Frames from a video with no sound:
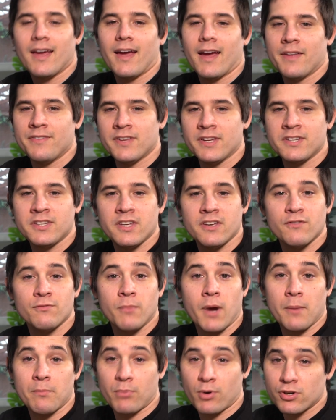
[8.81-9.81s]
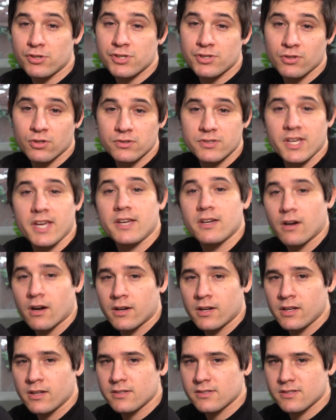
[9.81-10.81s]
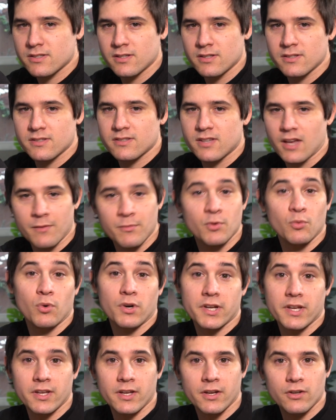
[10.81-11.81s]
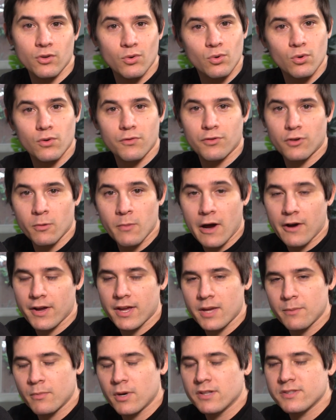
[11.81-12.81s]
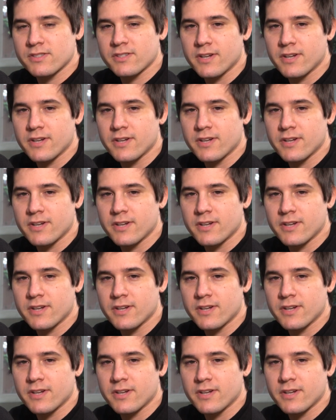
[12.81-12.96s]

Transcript: and then give my personal take on it since I've been working at Google for about eight months